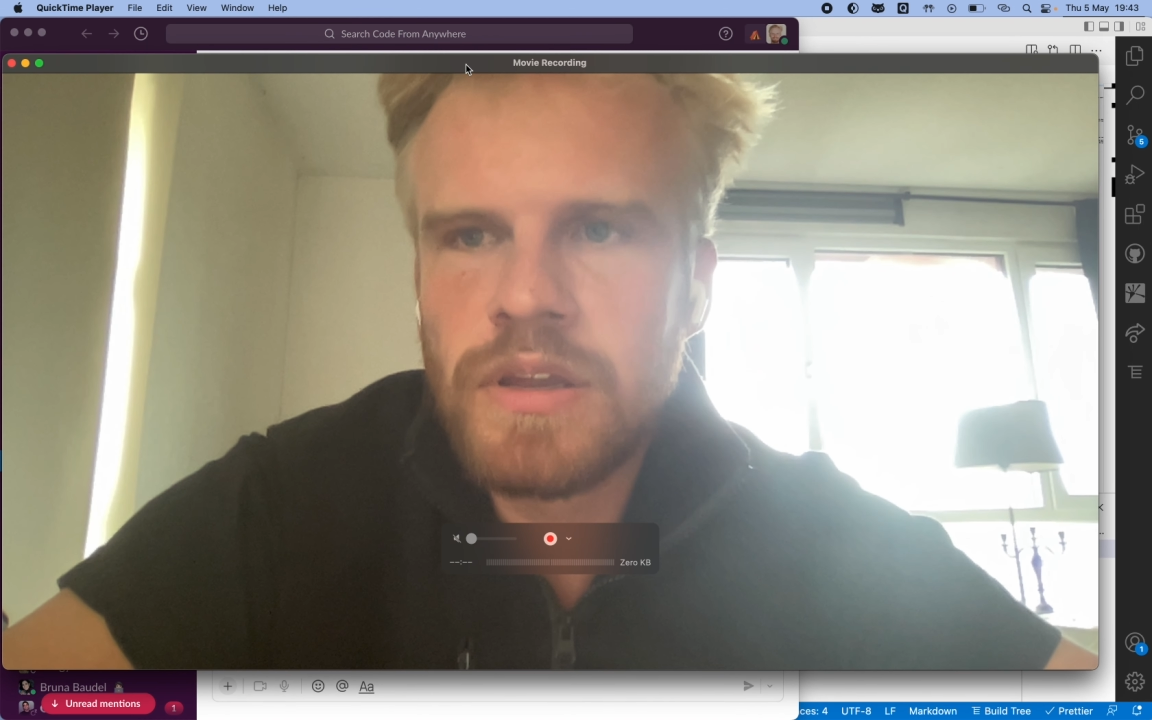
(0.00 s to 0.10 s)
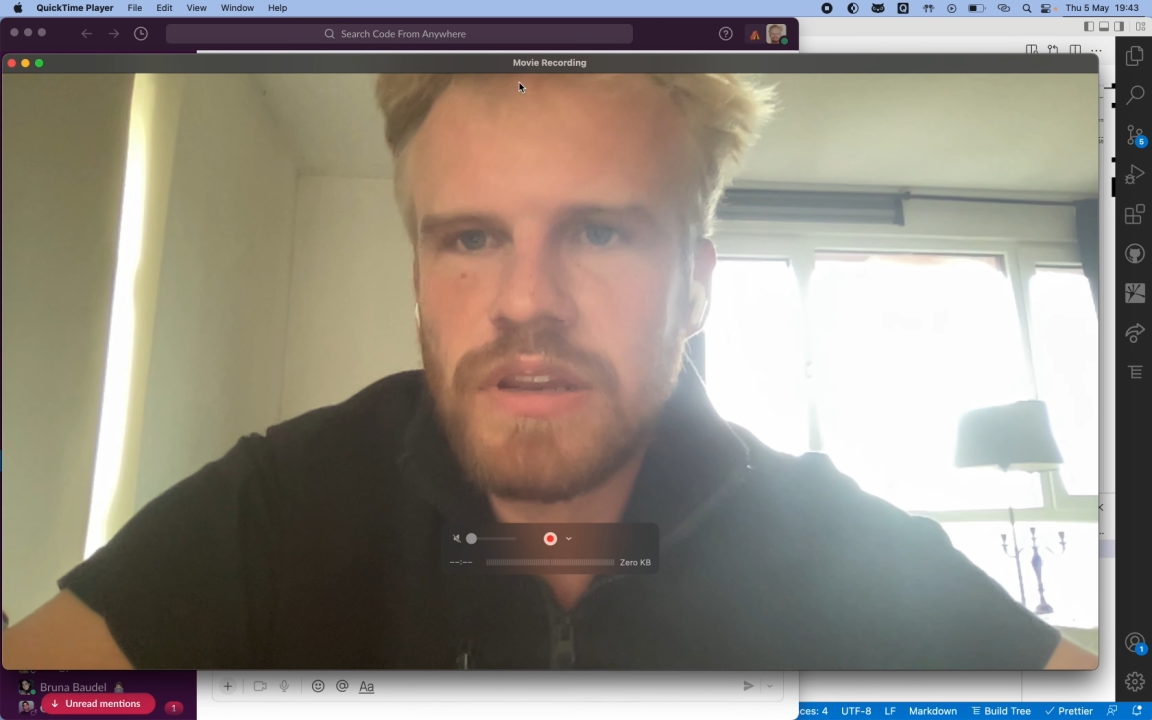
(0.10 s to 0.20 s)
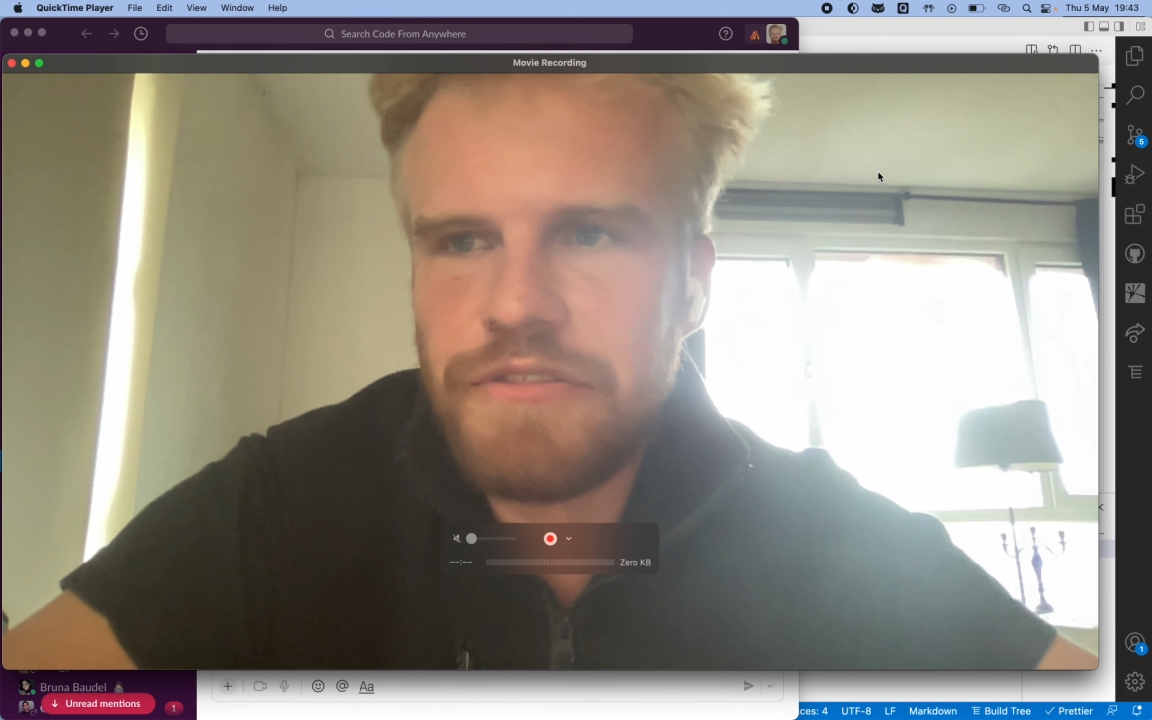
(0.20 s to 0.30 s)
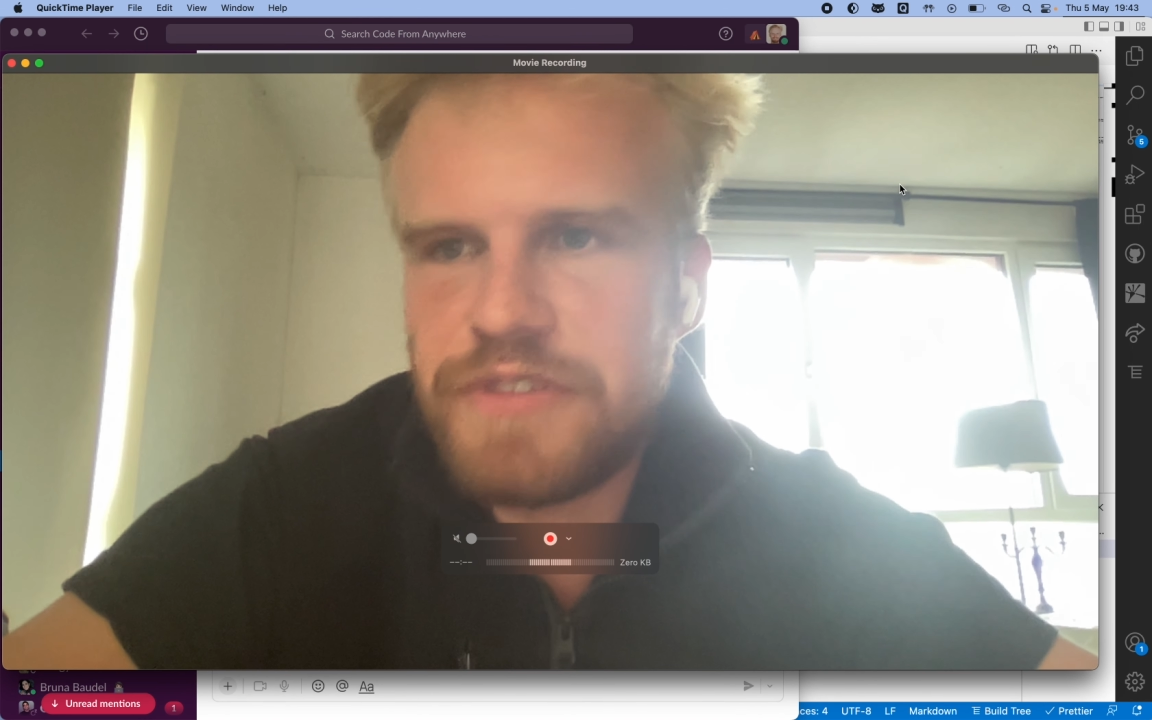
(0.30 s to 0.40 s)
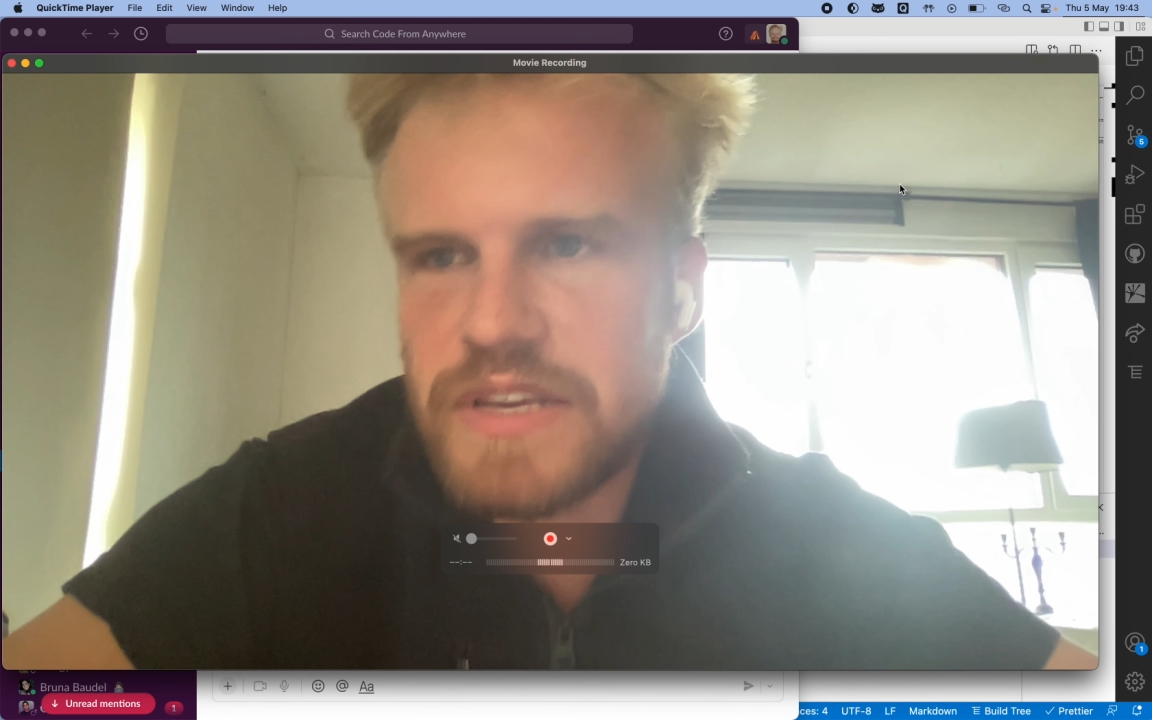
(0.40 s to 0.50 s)

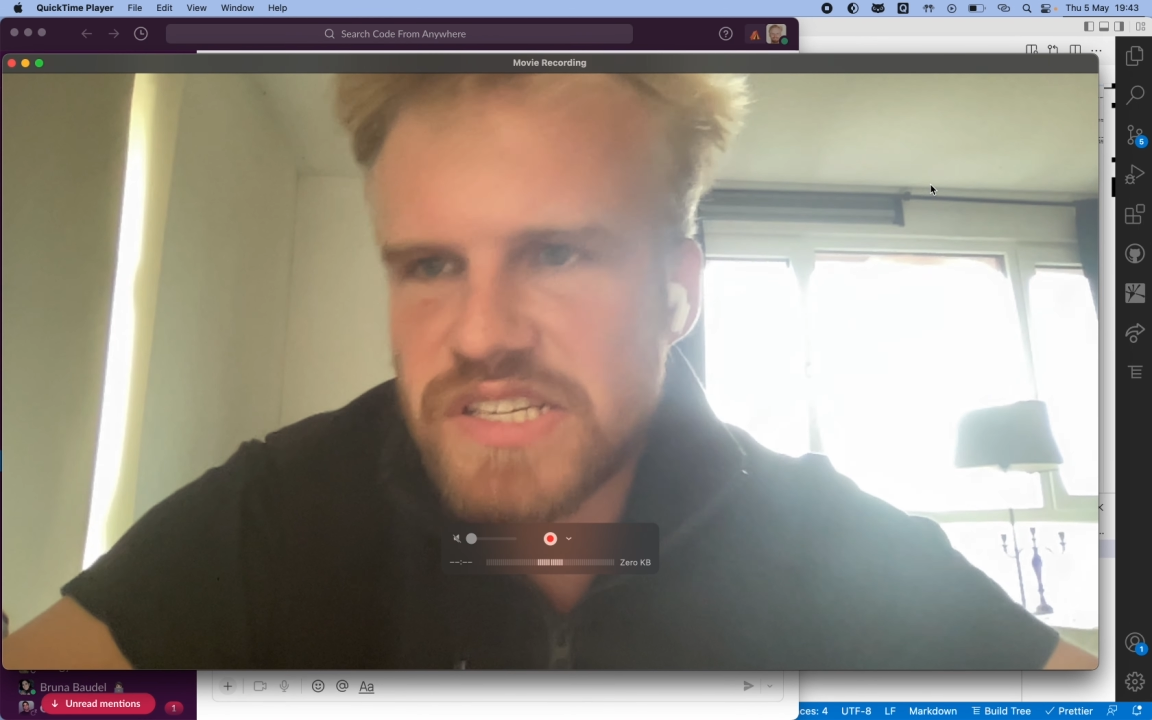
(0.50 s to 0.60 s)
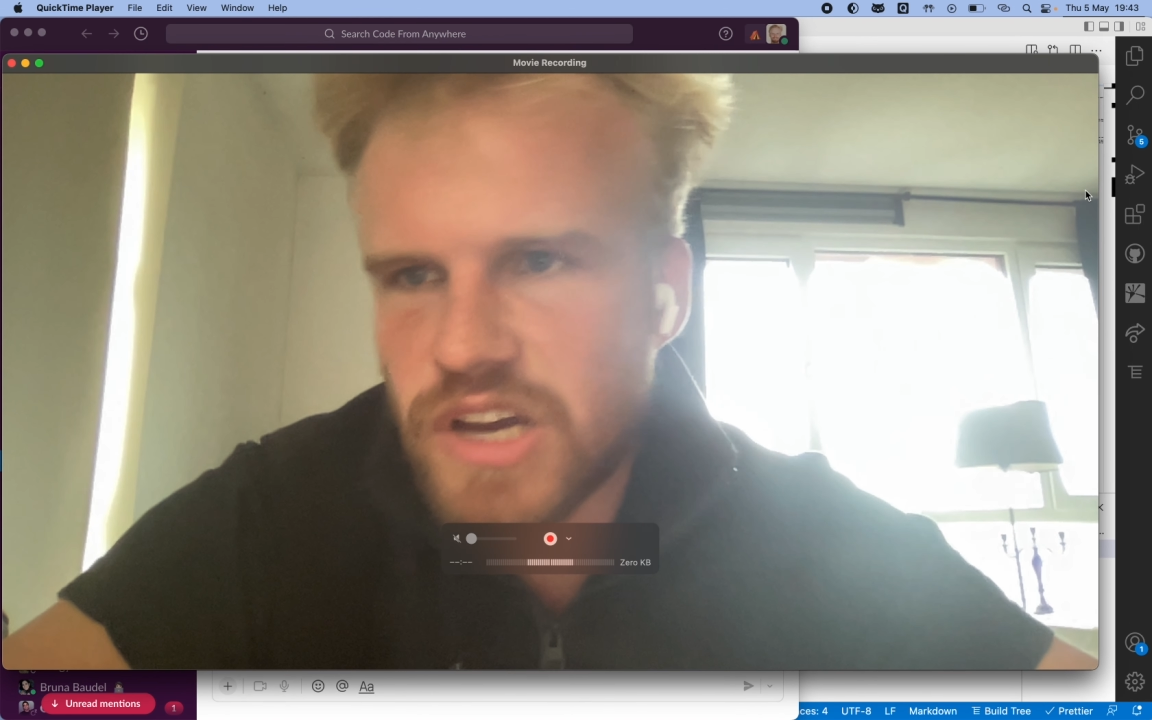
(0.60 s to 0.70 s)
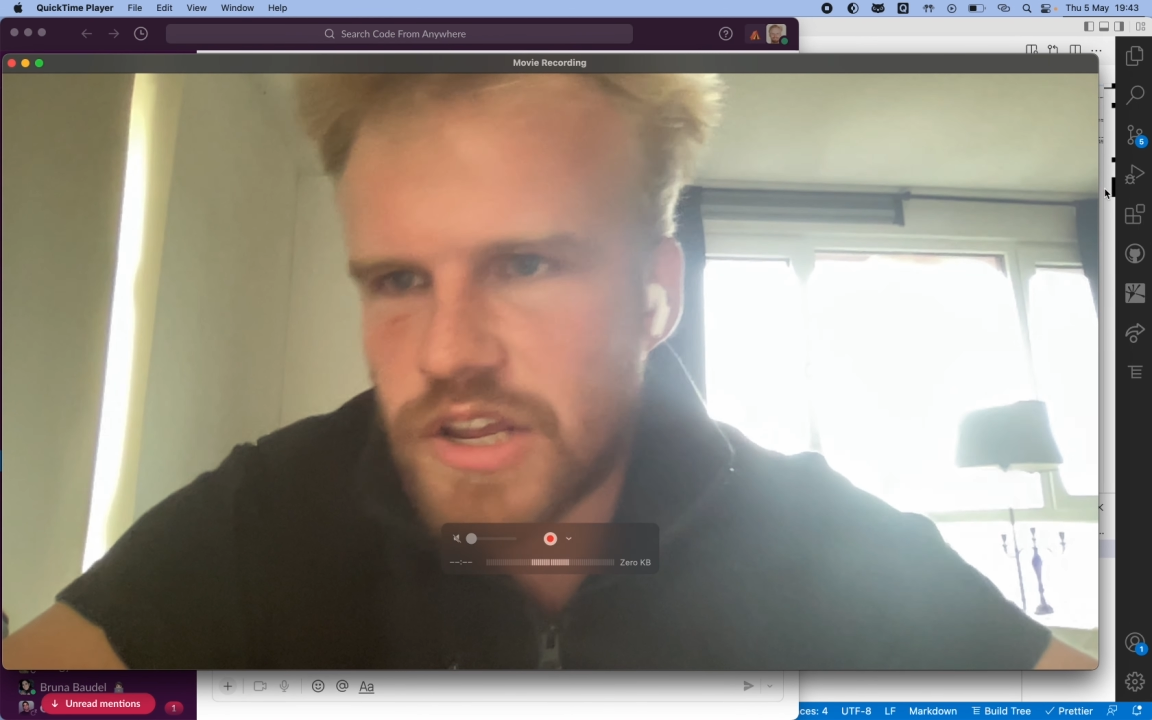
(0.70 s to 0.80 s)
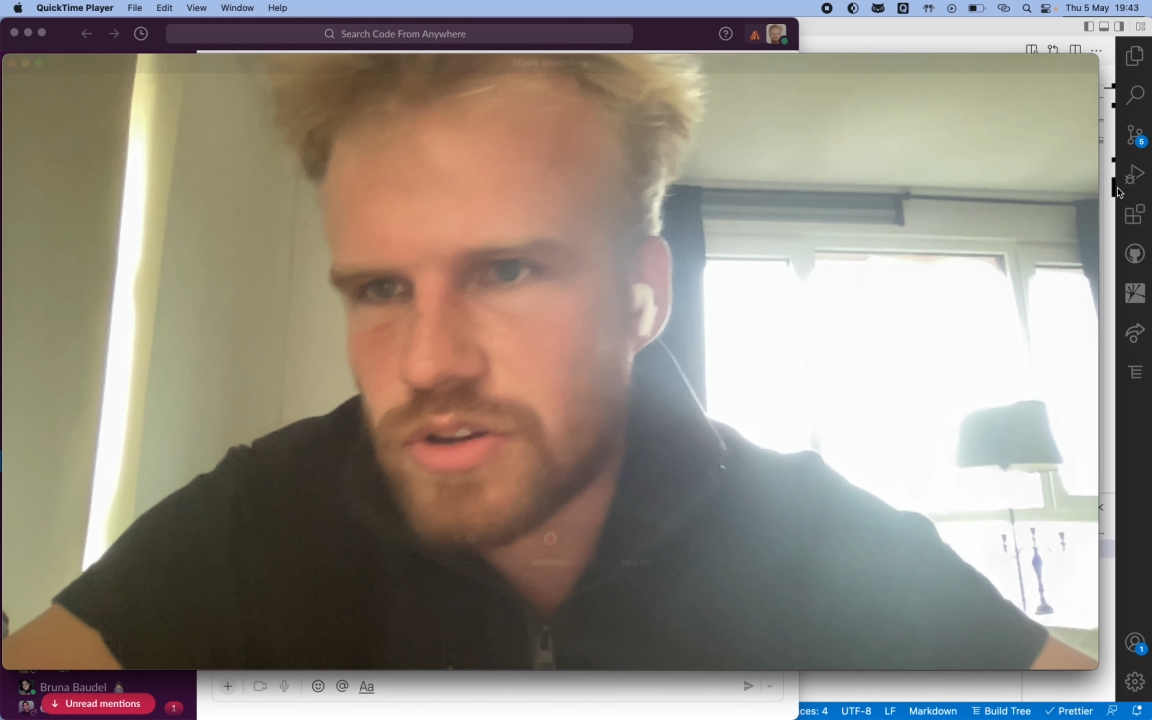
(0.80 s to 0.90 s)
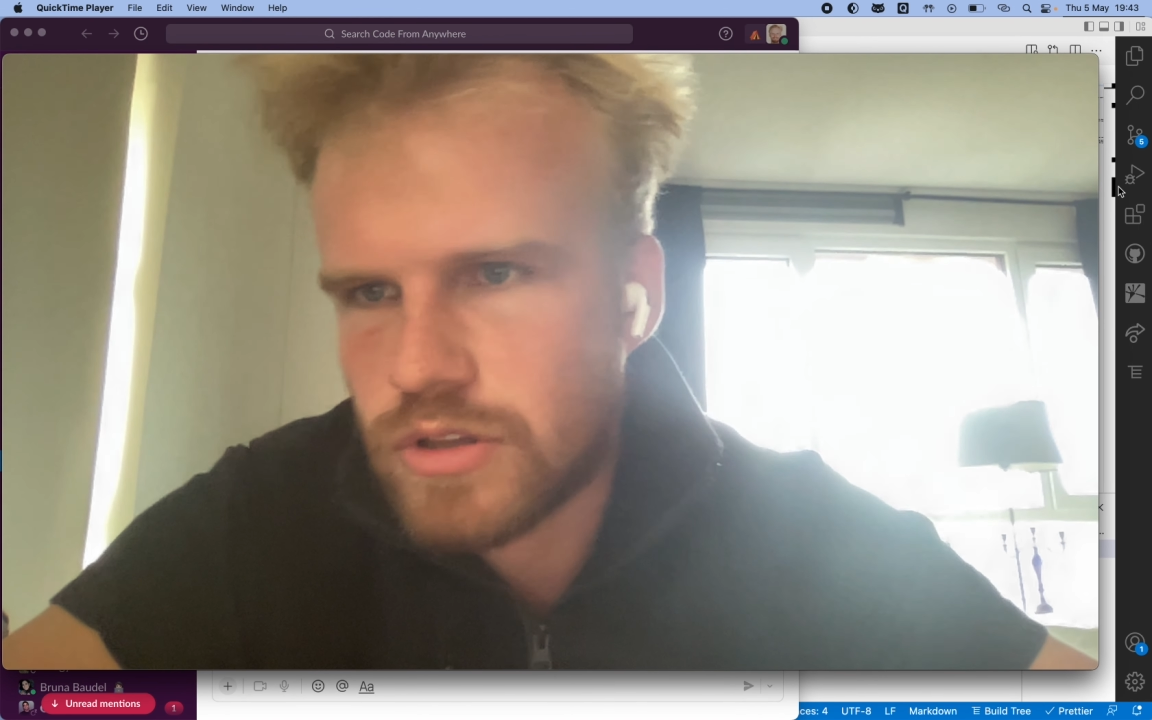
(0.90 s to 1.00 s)
VS
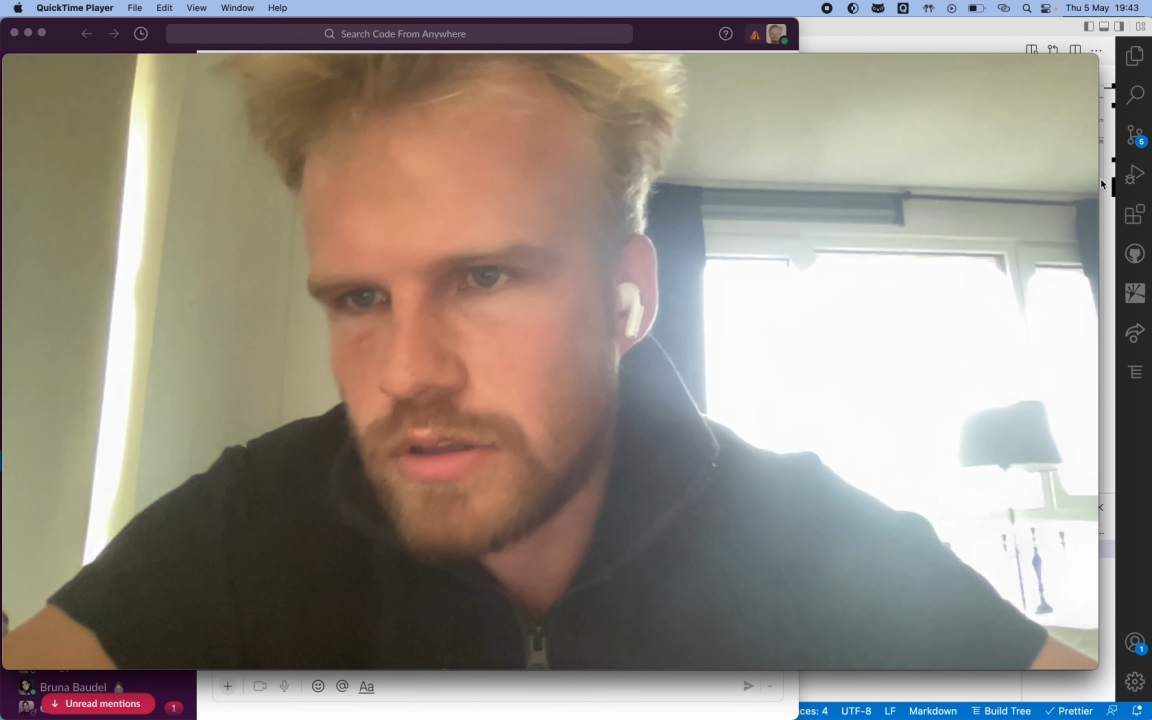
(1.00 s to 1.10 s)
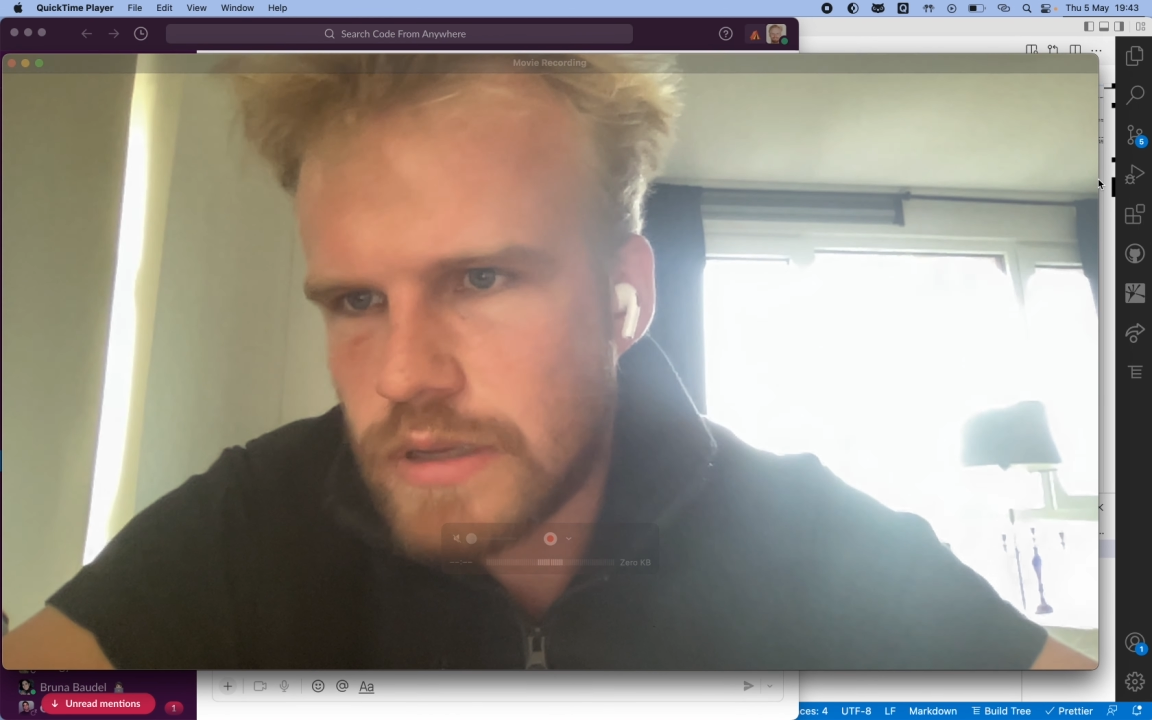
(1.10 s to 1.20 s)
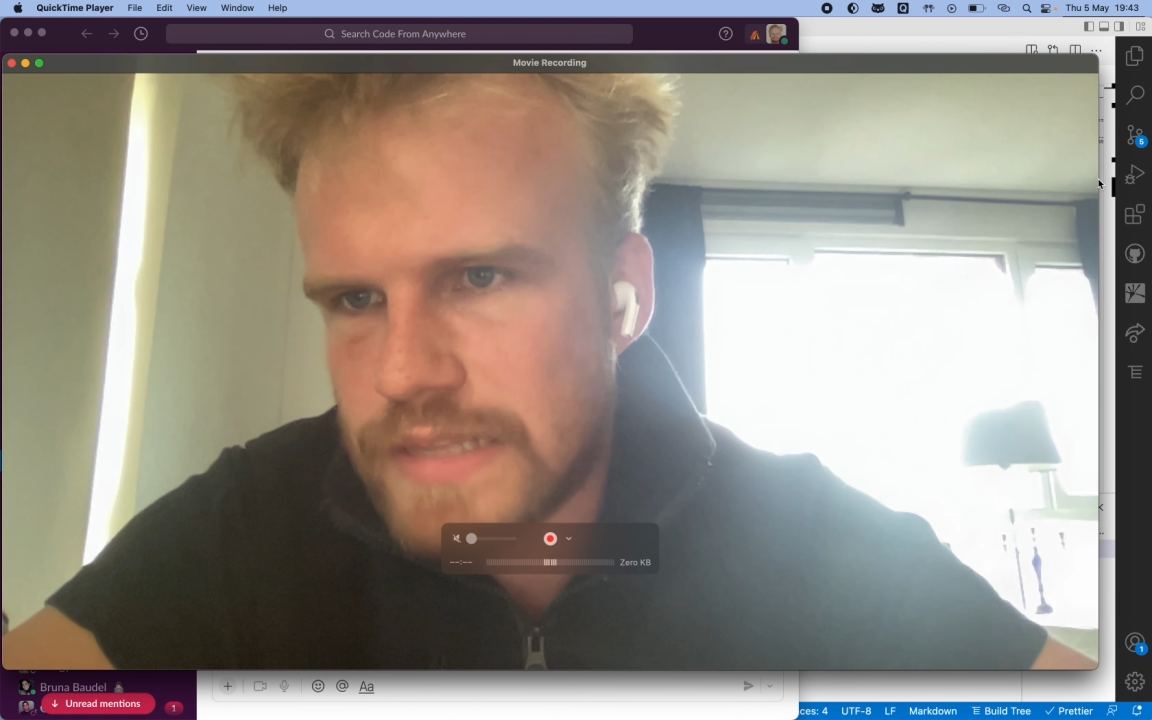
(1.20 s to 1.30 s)
Huddle